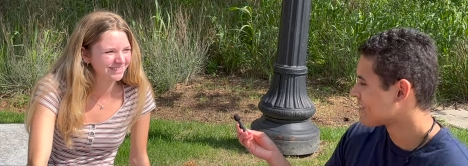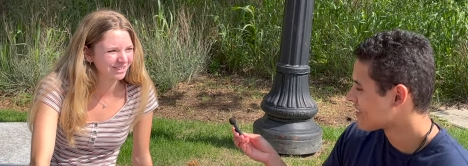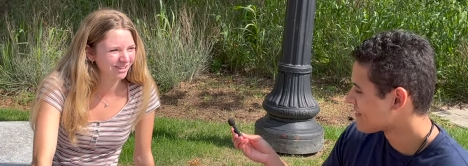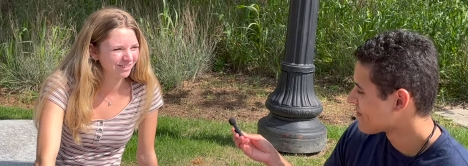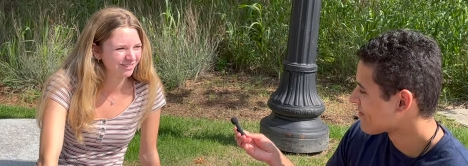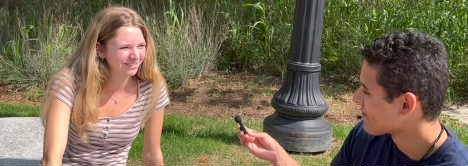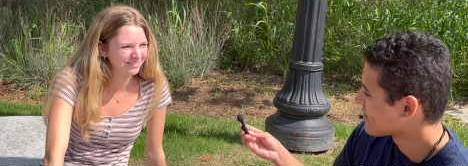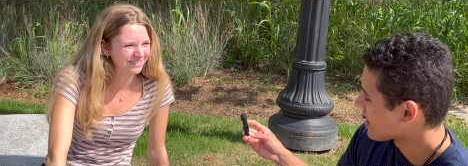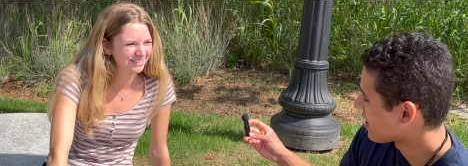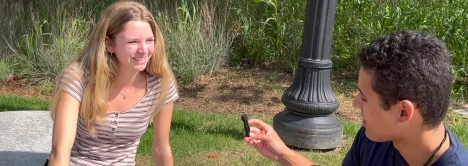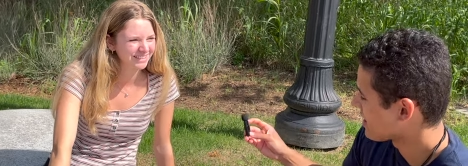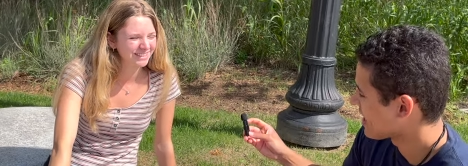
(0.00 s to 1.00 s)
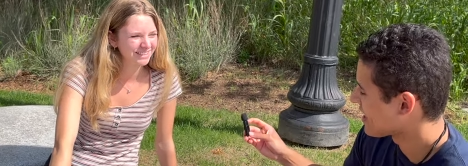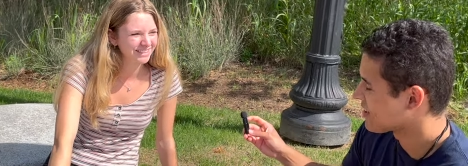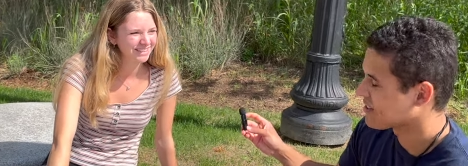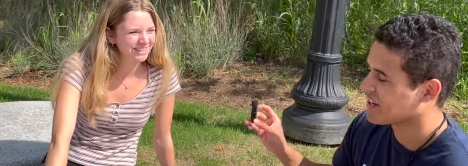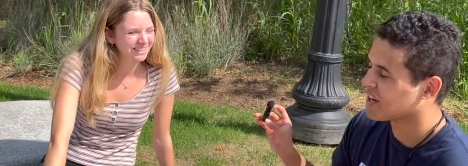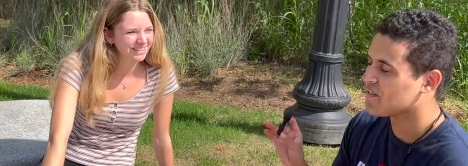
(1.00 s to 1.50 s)
Speaker 1: so.
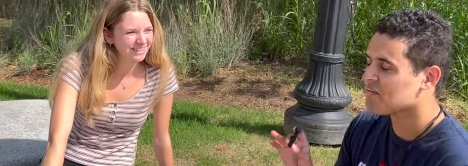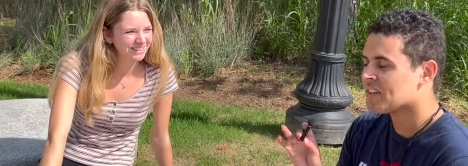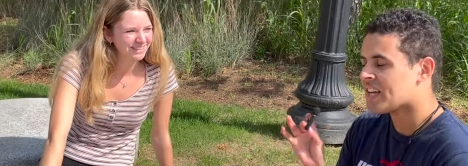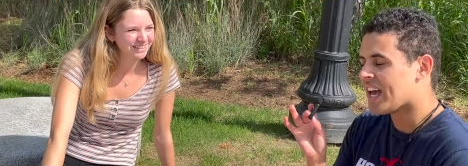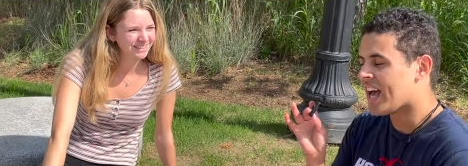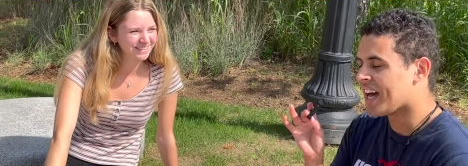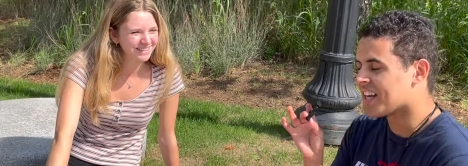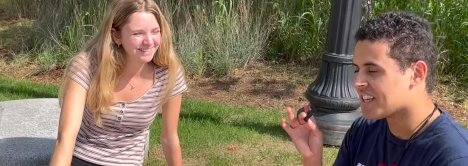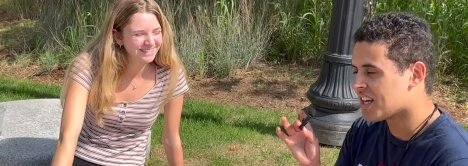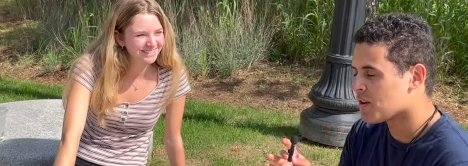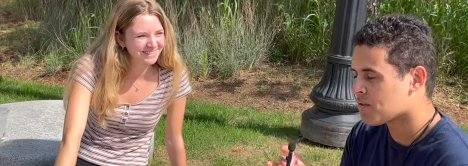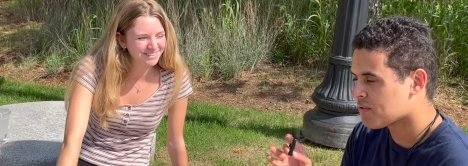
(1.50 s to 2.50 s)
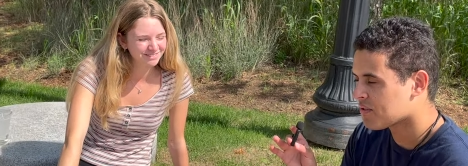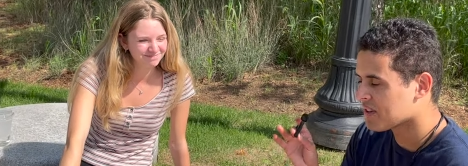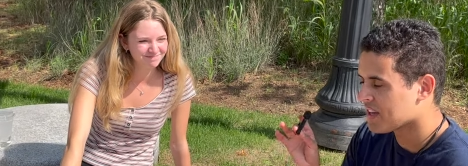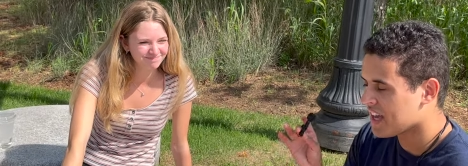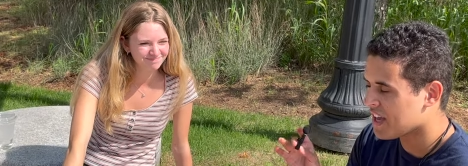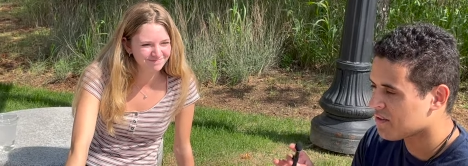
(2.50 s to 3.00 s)
Okay. And if
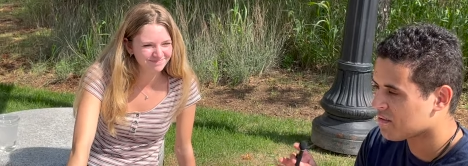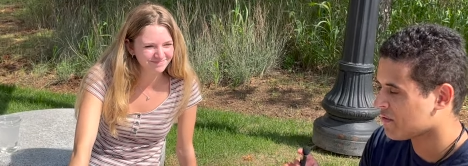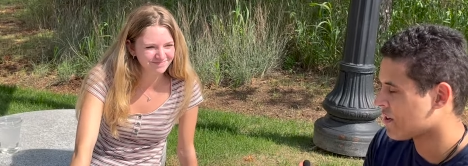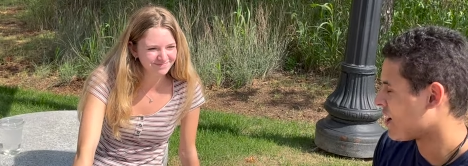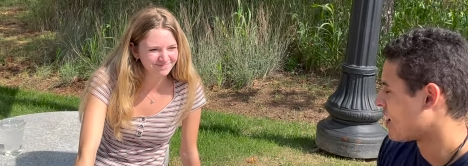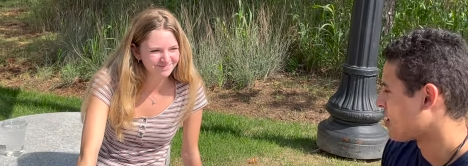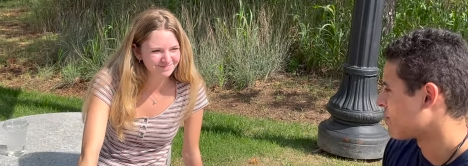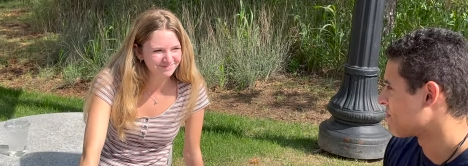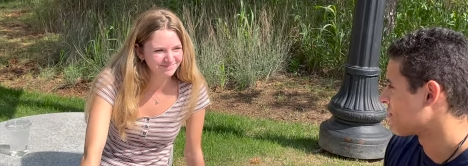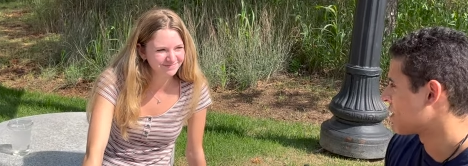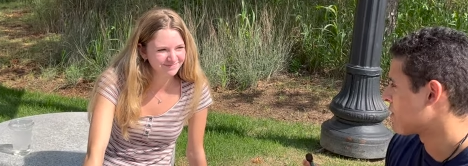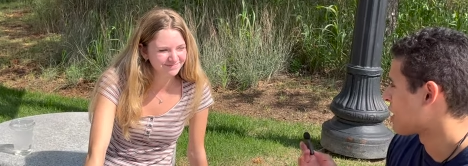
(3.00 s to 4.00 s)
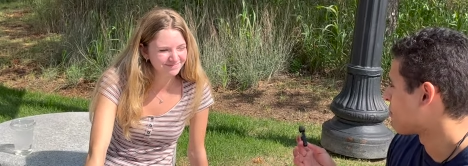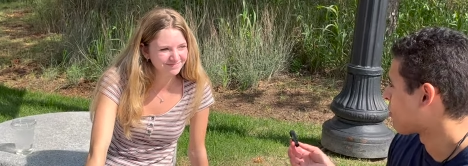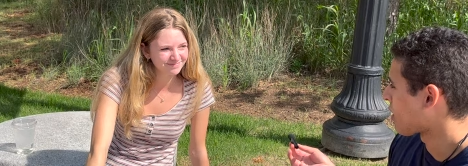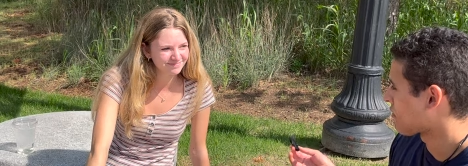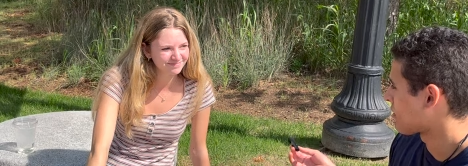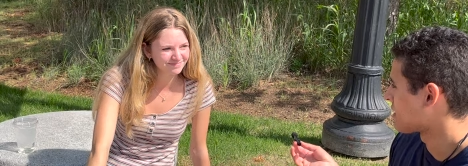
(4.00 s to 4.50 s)
you had a
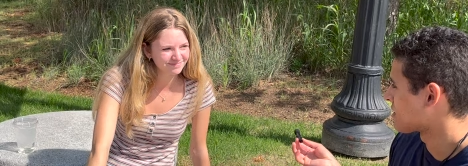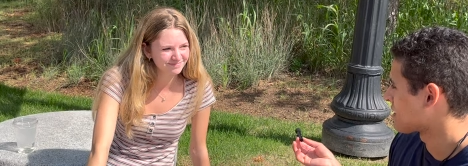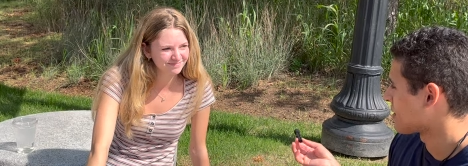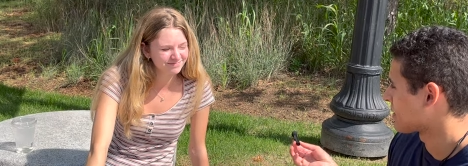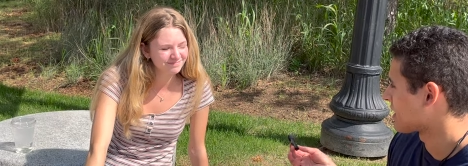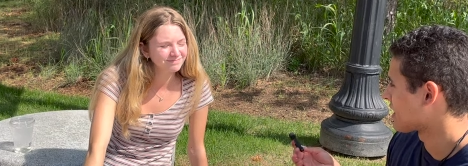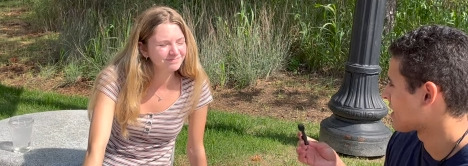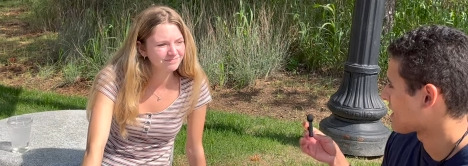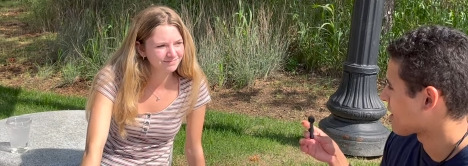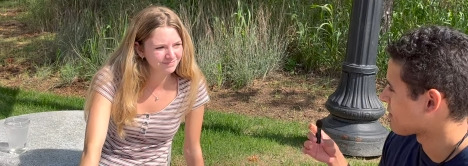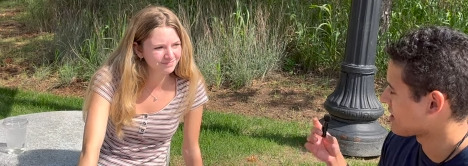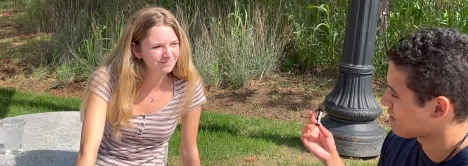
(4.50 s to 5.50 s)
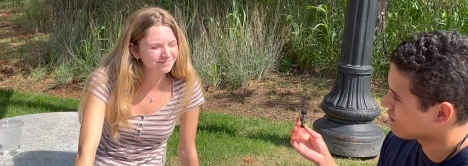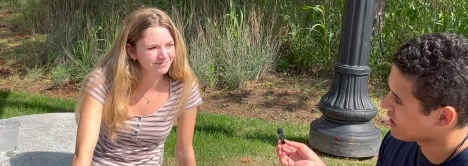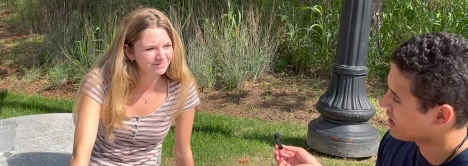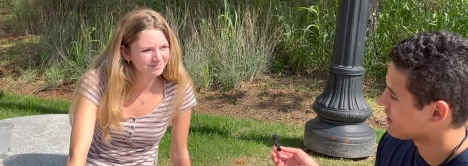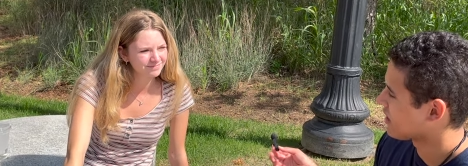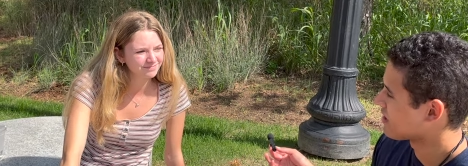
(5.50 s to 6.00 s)
boyfriend or something that was like very
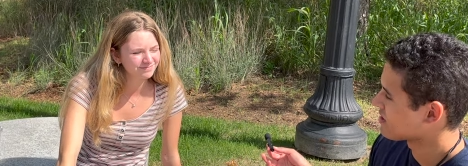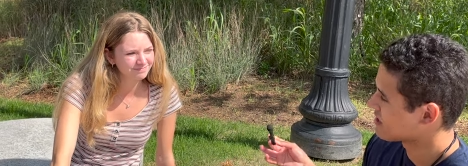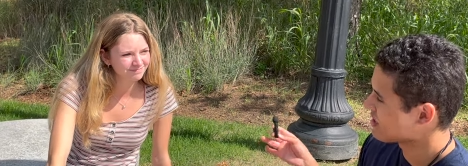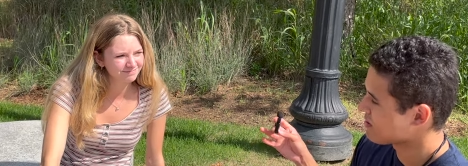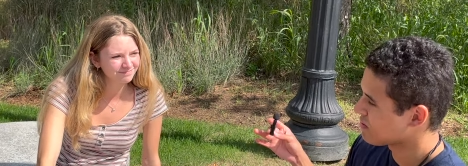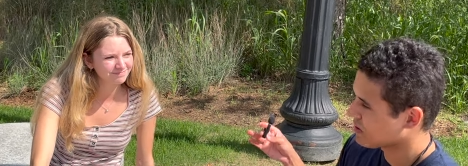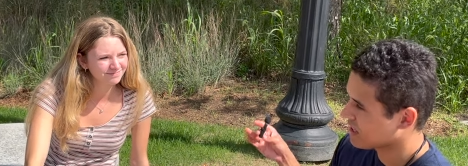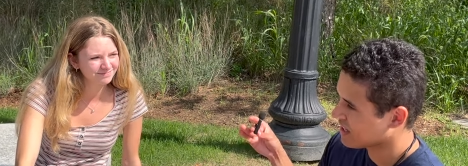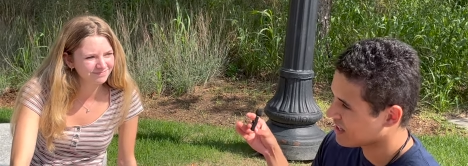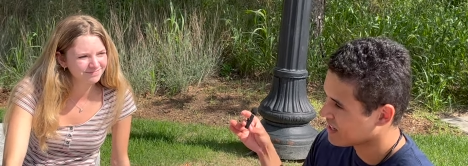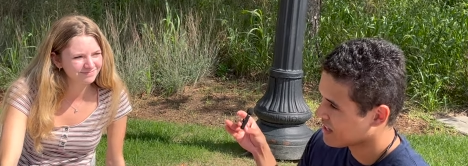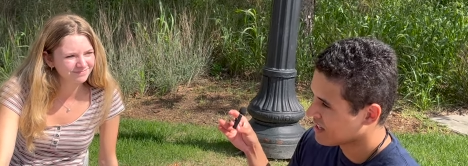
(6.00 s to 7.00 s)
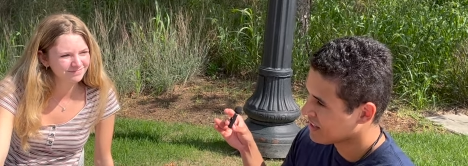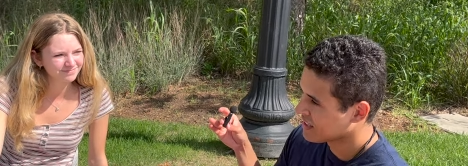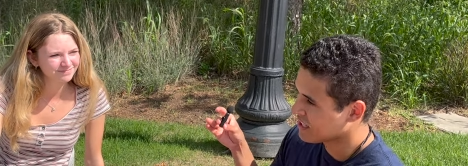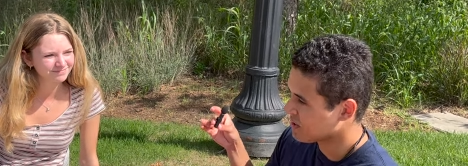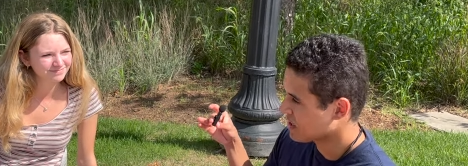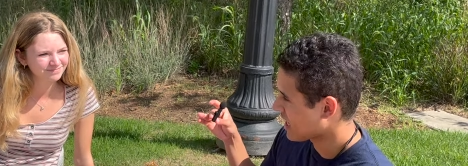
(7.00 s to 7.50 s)
large, do you think that
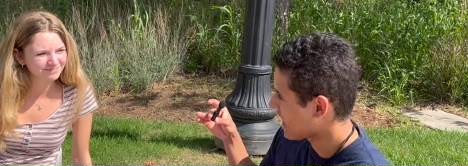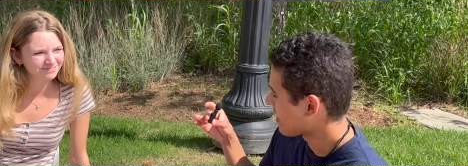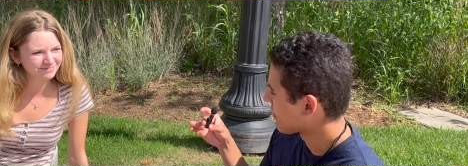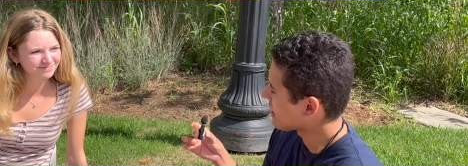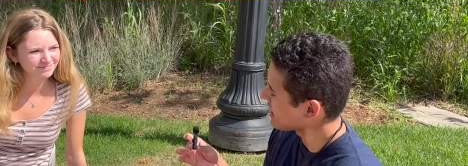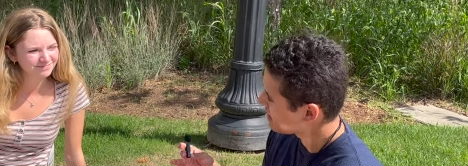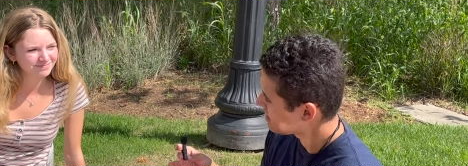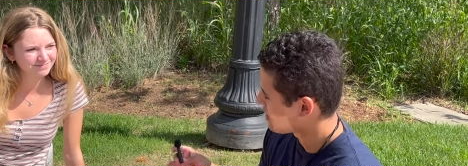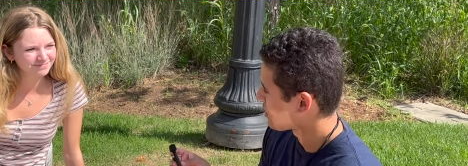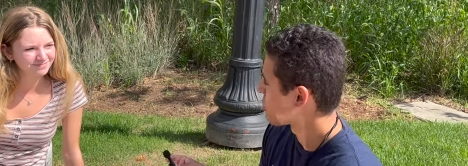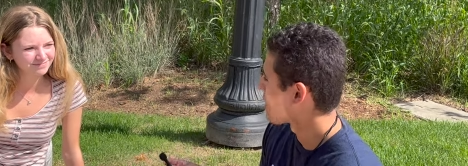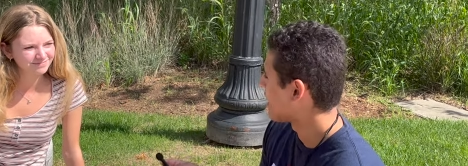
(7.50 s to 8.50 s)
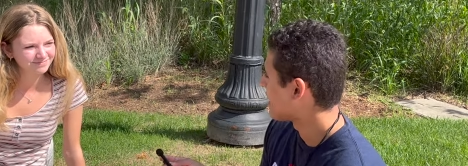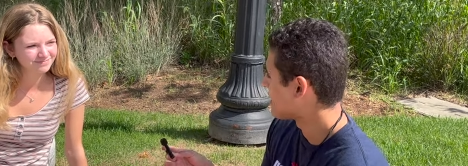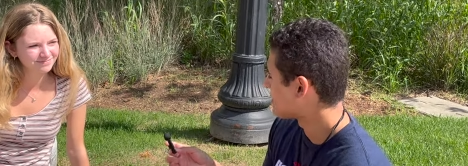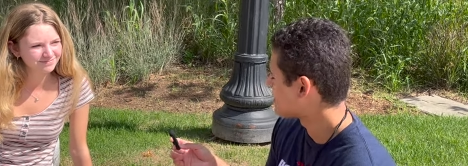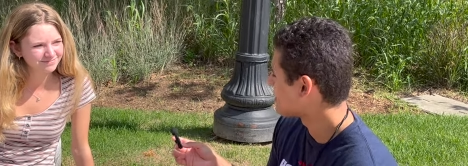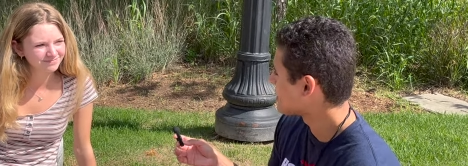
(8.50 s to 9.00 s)
you kind of like ease your way
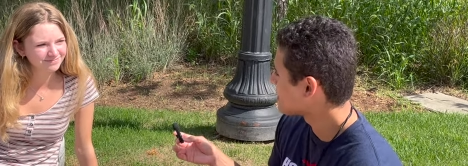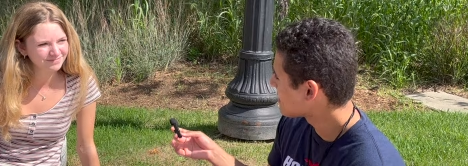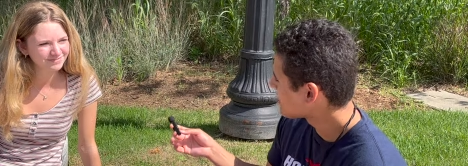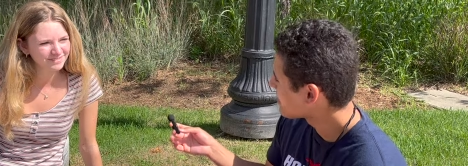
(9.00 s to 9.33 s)
into it?